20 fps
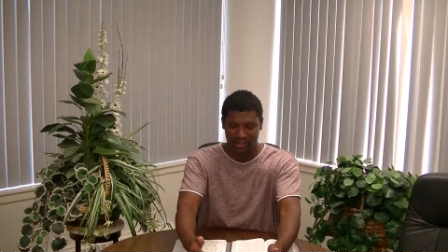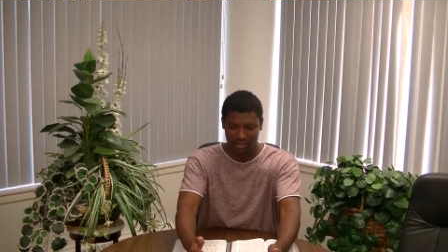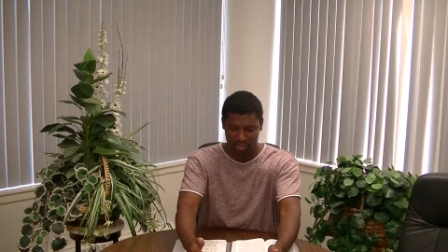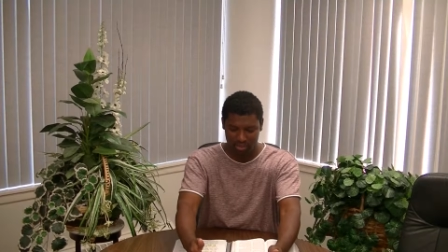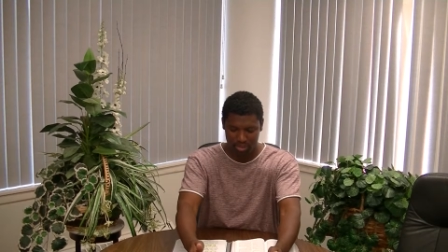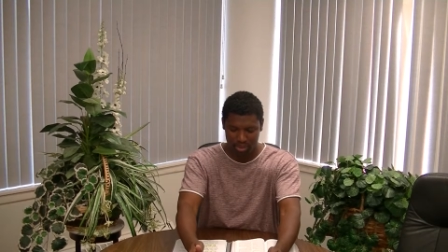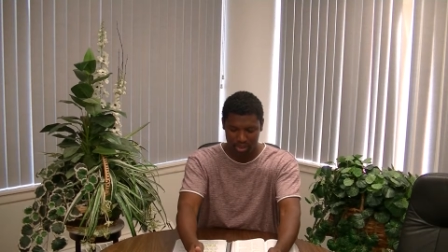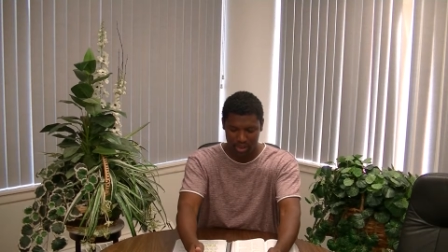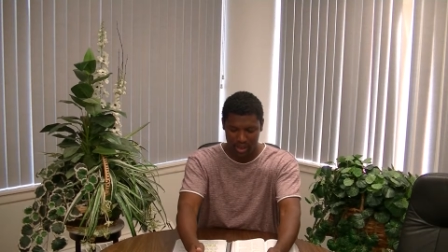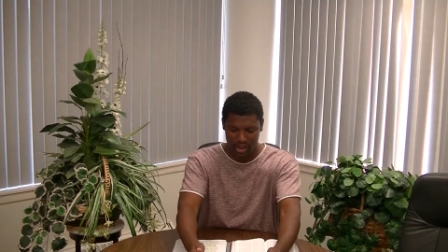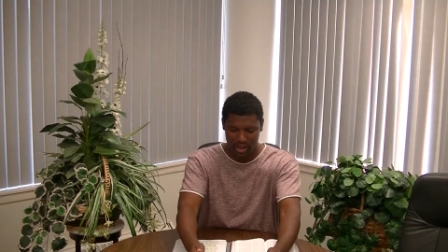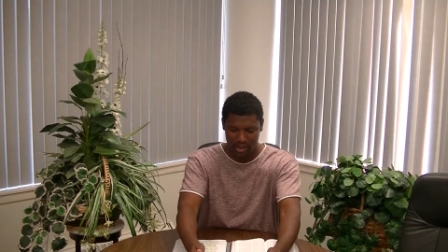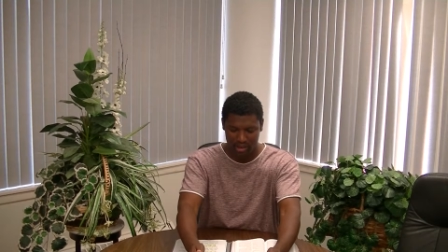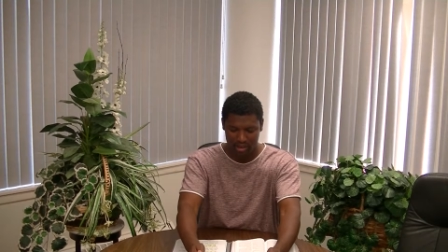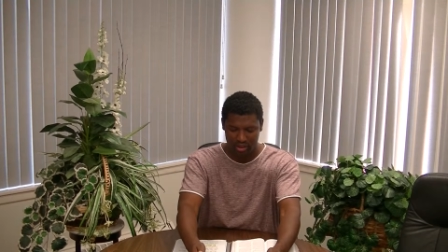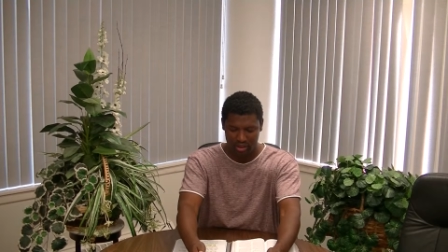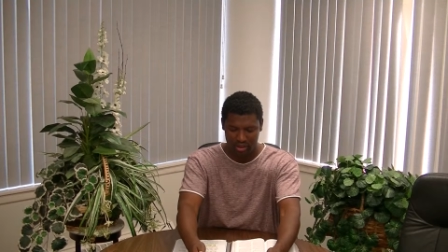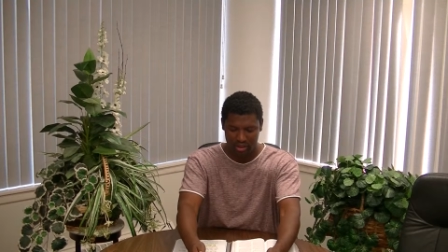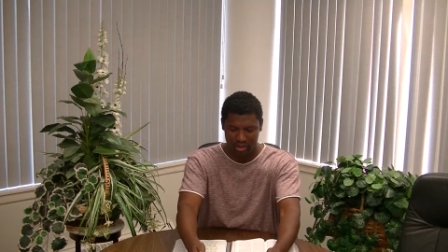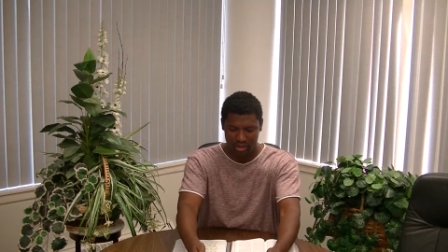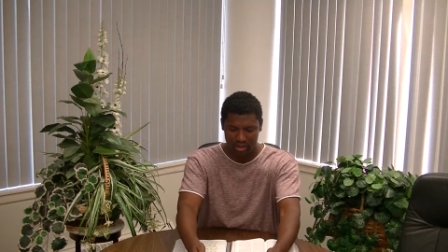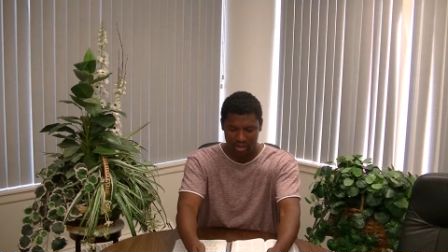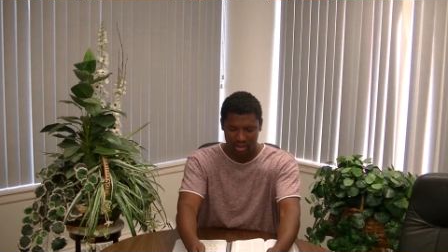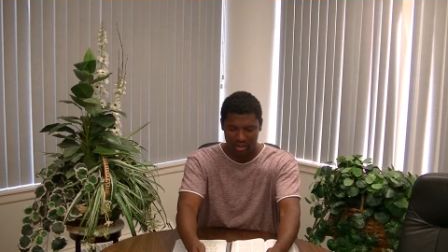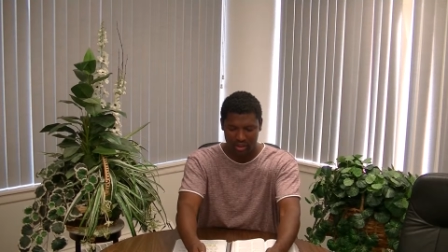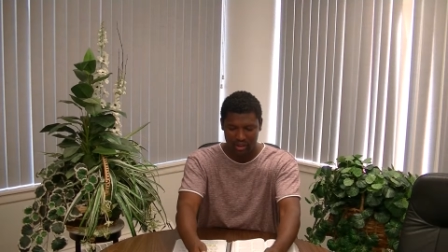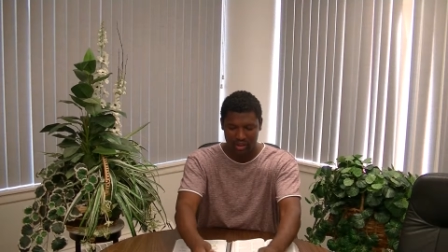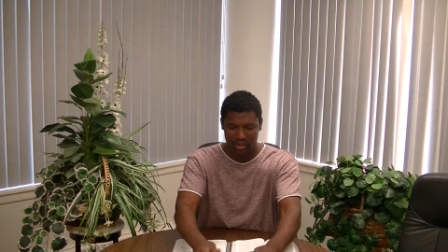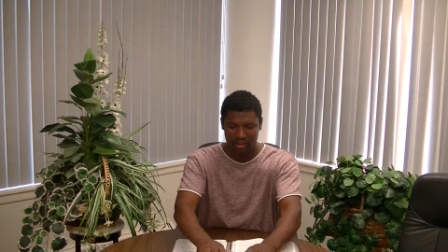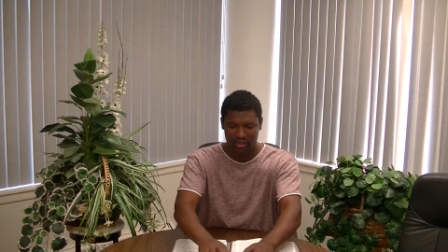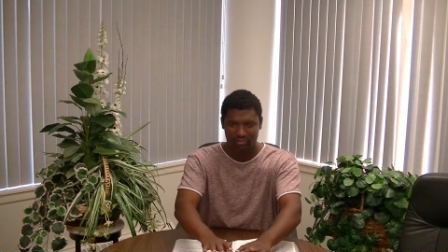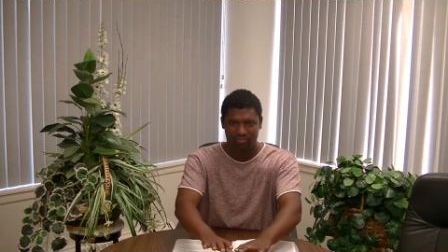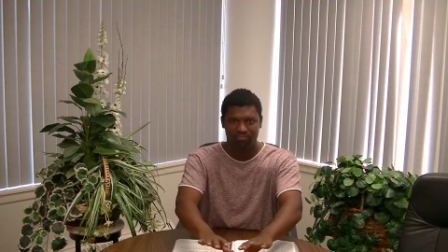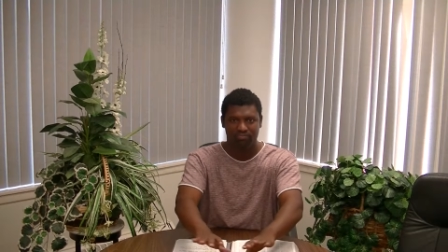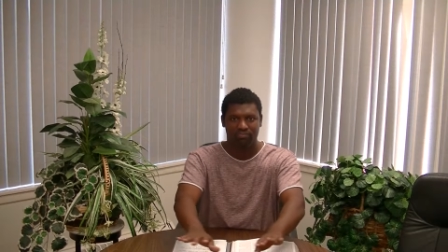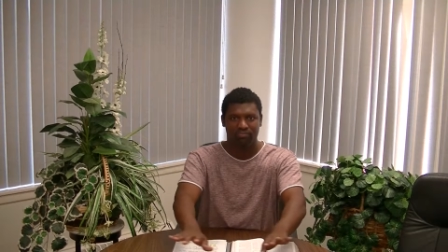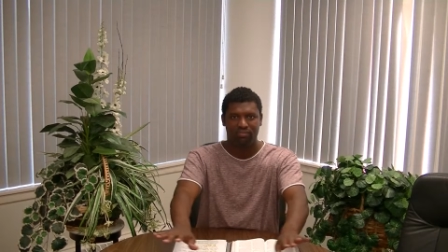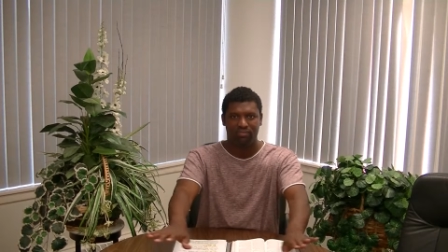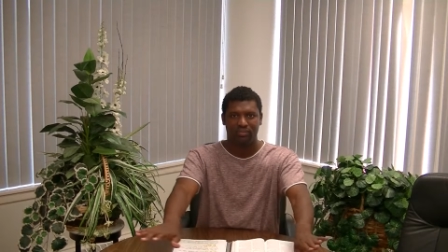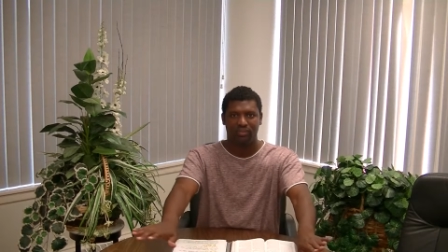of prayer,
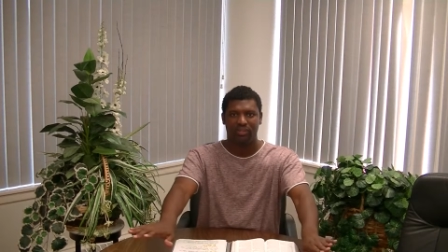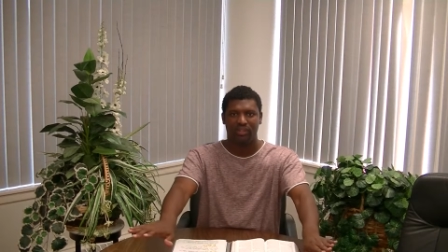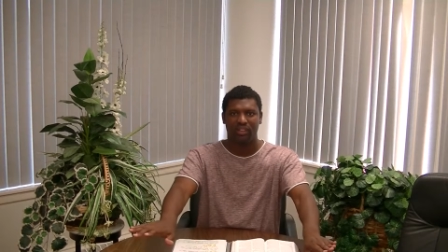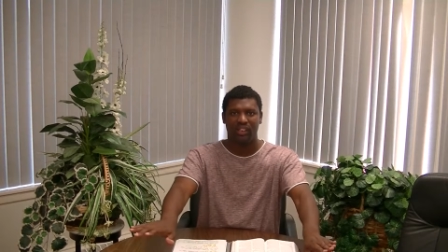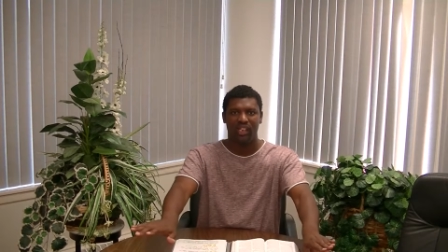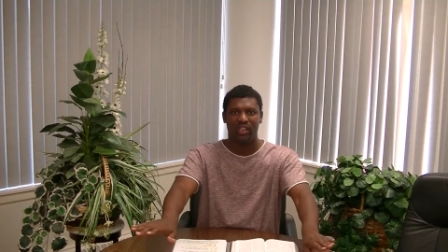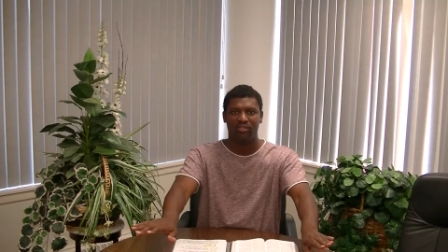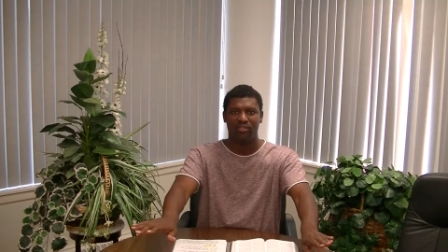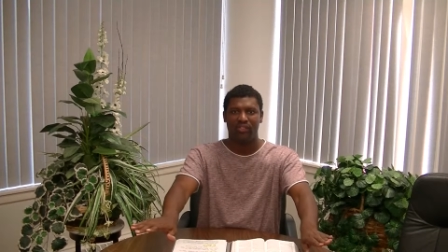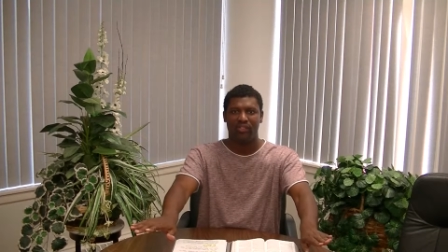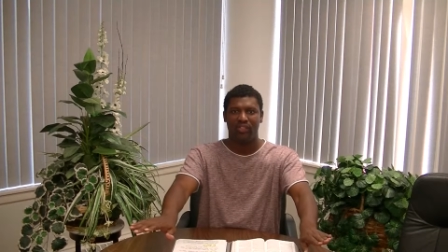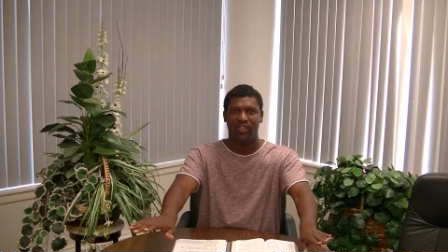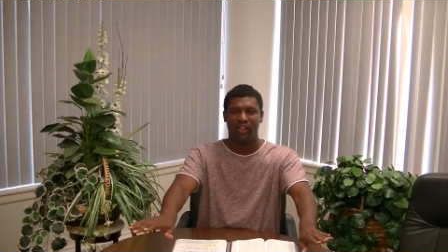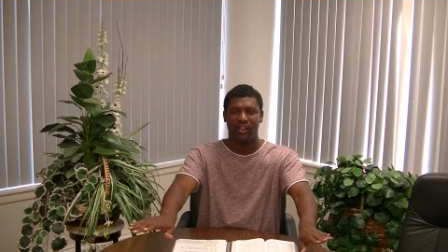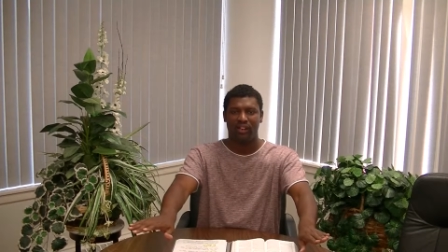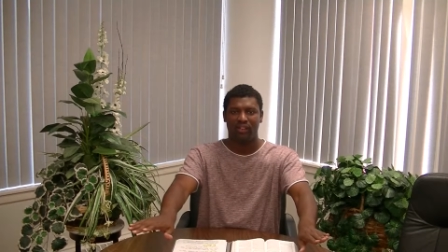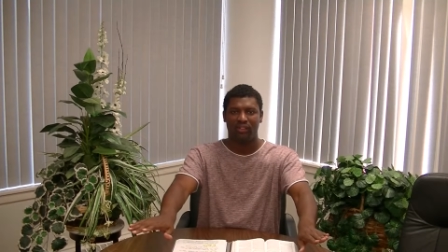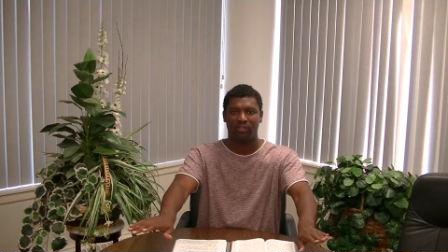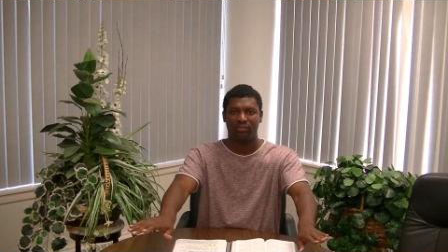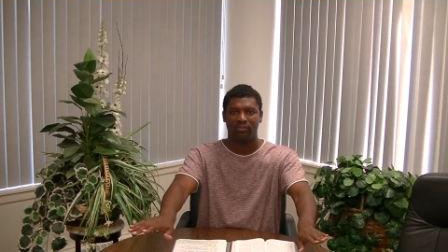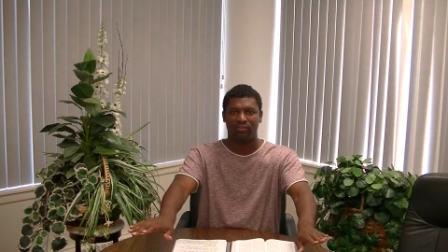leave it there.